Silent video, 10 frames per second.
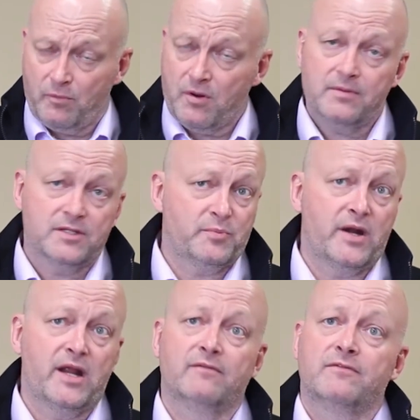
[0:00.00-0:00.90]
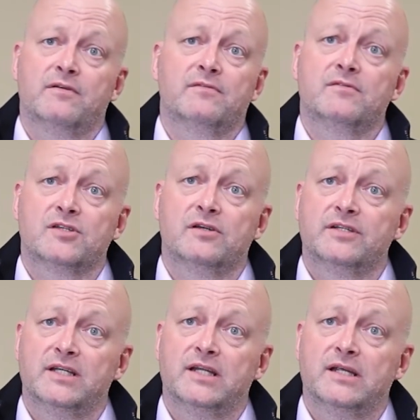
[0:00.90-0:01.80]
probably spraying for
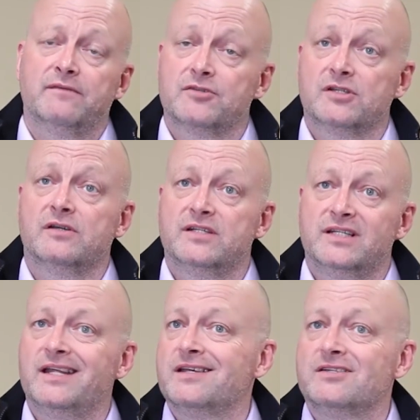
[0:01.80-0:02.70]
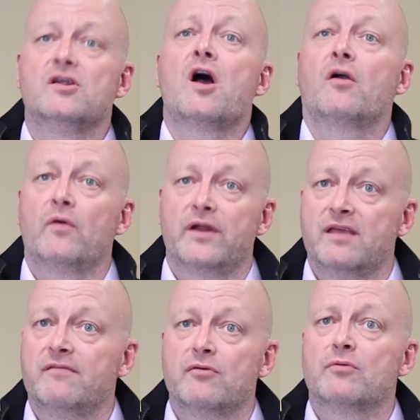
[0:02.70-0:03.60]
Sclerotinia is not going to
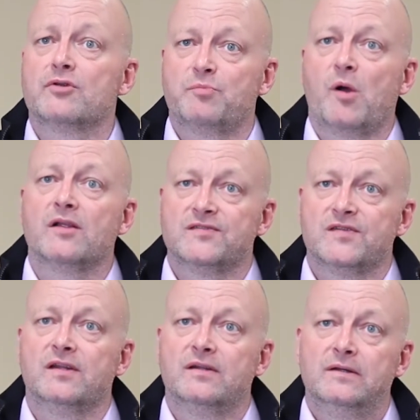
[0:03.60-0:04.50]
give you a response